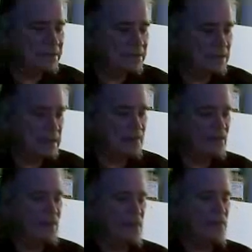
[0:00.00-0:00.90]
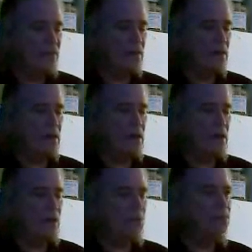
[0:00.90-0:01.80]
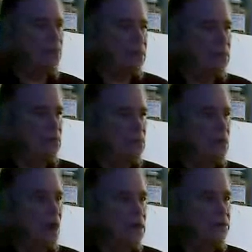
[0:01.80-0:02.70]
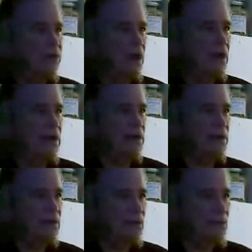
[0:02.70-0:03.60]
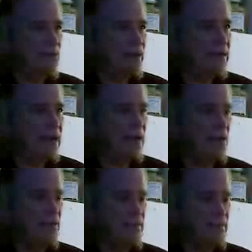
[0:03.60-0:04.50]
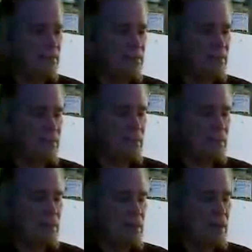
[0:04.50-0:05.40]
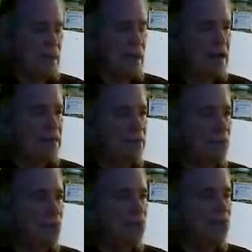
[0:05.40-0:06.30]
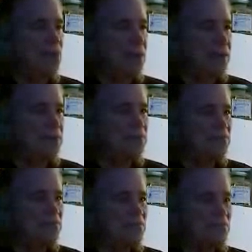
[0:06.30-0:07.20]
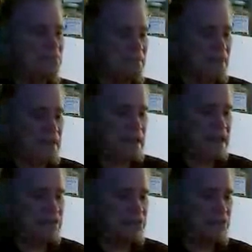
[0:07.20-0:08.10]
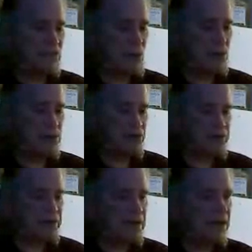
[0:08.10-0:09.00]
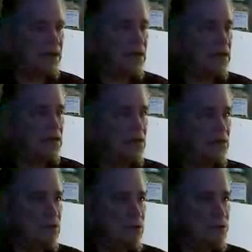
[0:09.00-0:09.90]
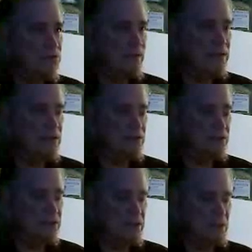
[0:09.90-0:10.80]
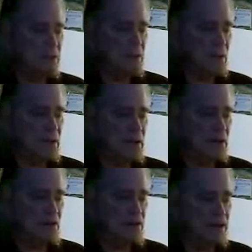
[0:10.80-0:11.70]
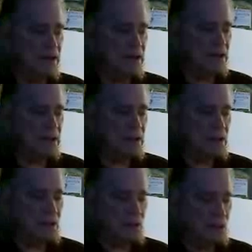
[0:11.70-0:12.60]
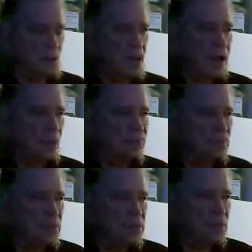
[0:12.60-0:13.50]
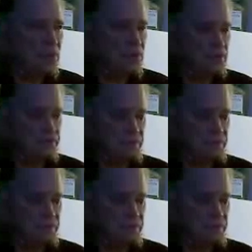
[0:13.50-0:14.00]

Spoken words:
our sitting together a pretty good God shot right now? And they both grinned. And she wrote, she said, two strangers on an airplane who helped one another